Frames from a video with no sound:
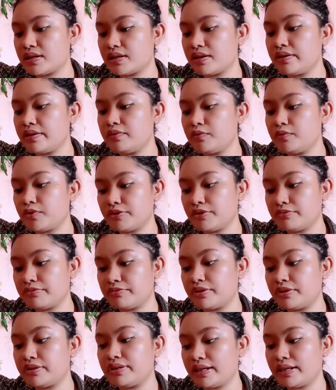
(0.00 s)
ignored
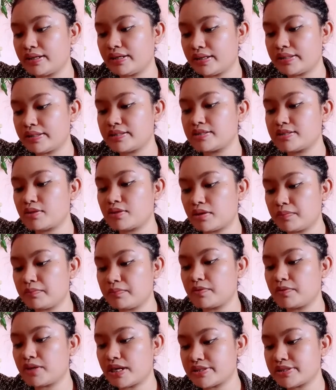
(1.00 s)
for decades come
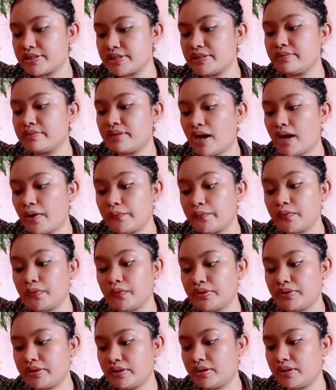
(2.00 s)
crashing down
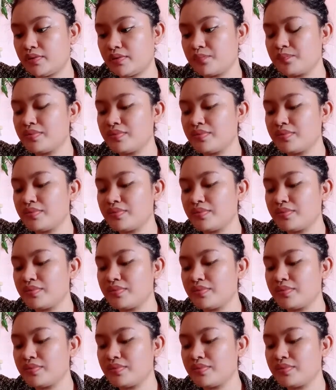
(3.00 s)
on her.